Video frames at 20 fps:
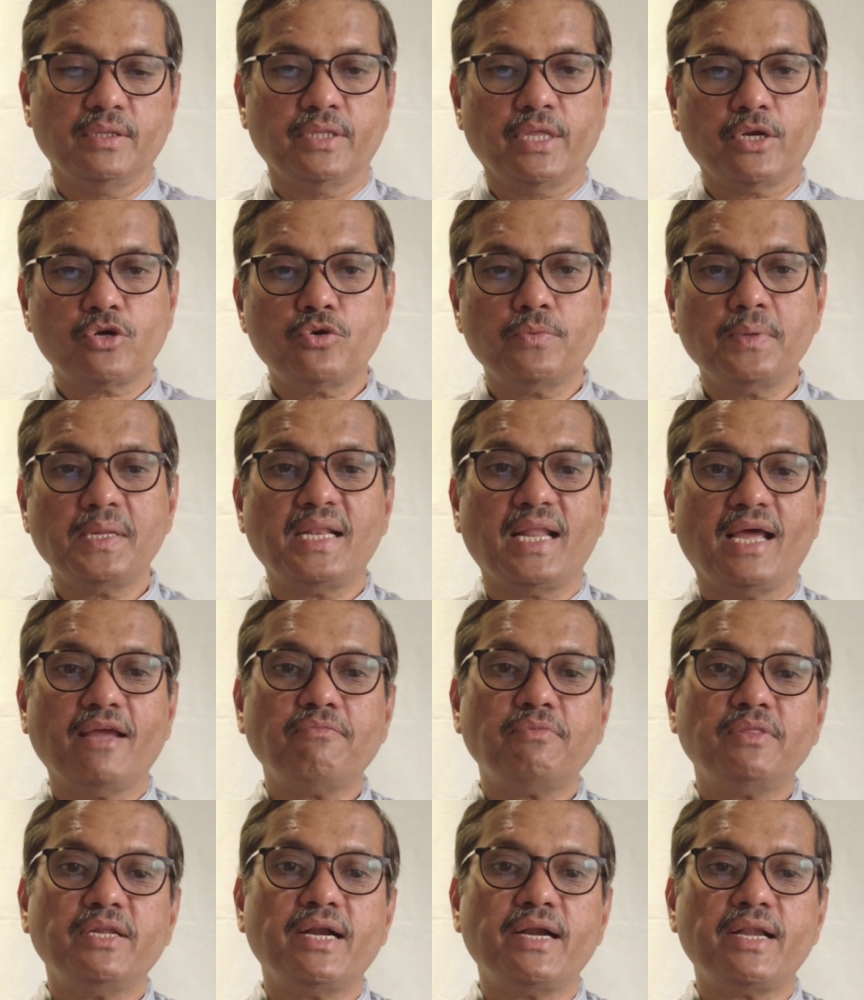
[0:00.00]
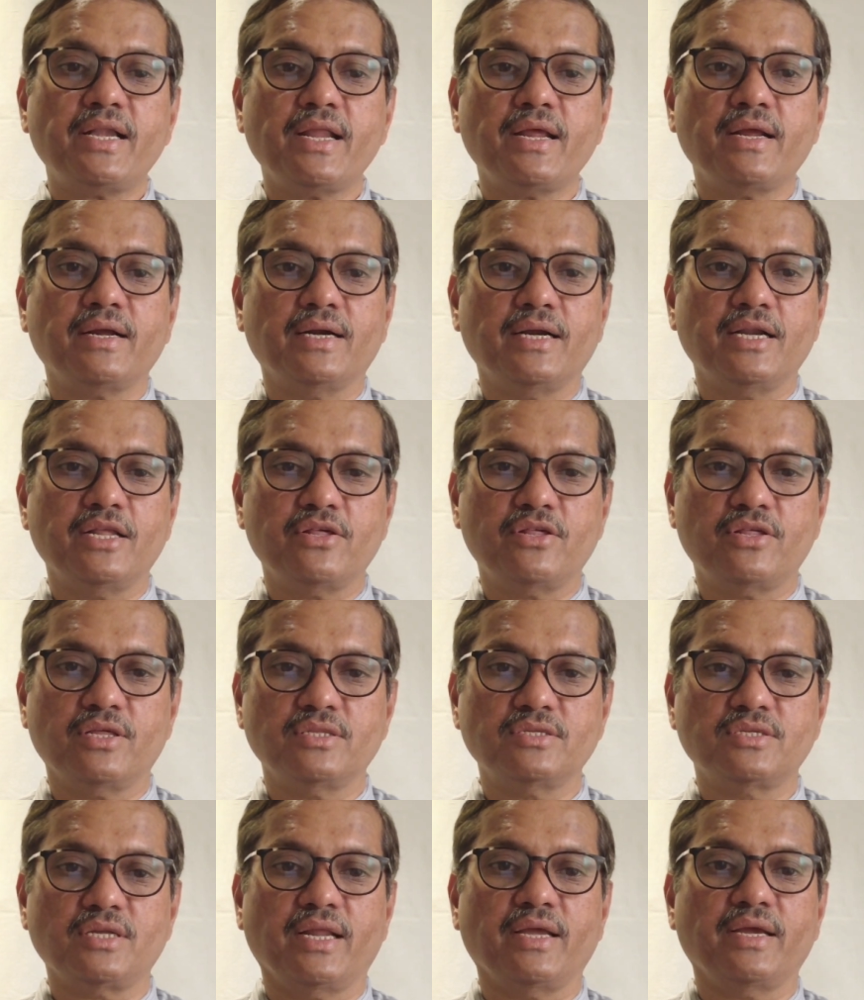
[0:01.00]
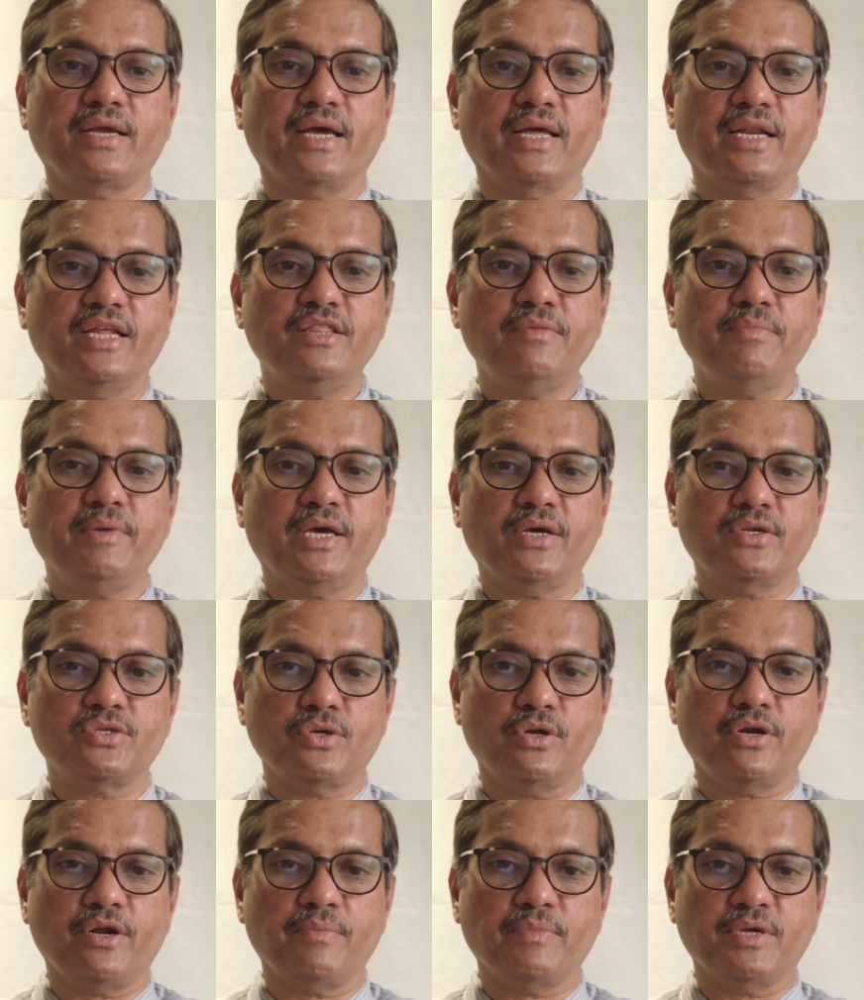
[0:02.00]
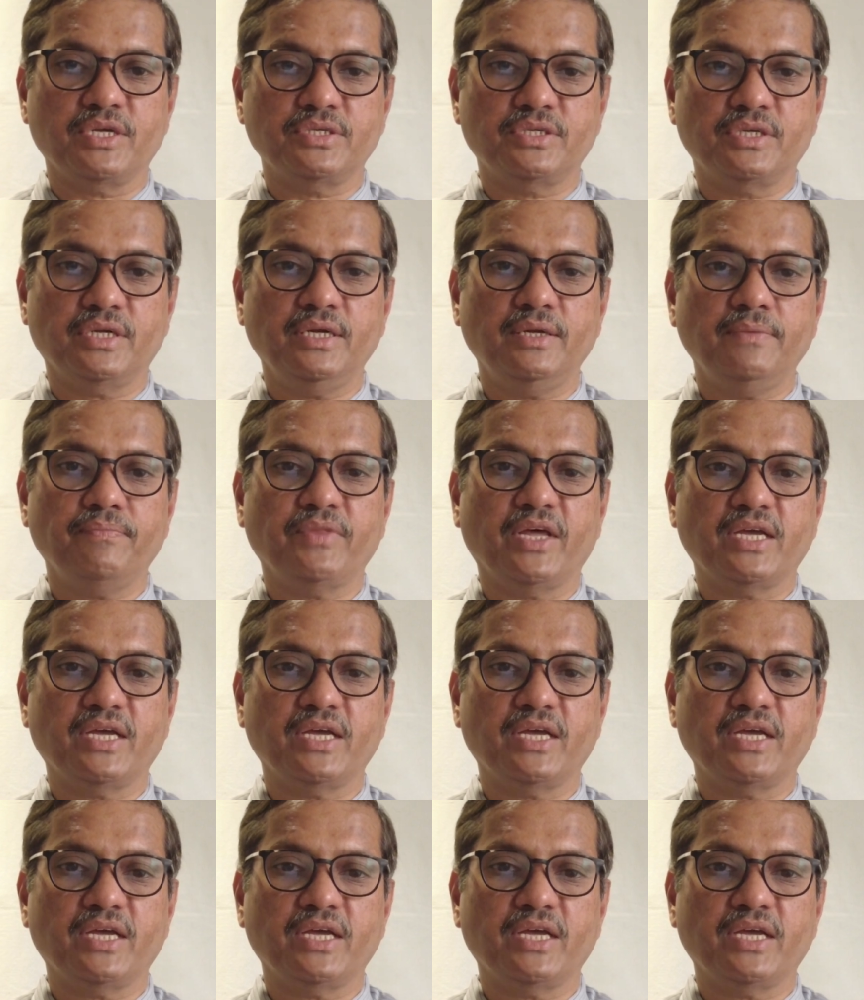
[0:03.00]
There could be life-threatening conditions like arrhythmia, as already mentioned,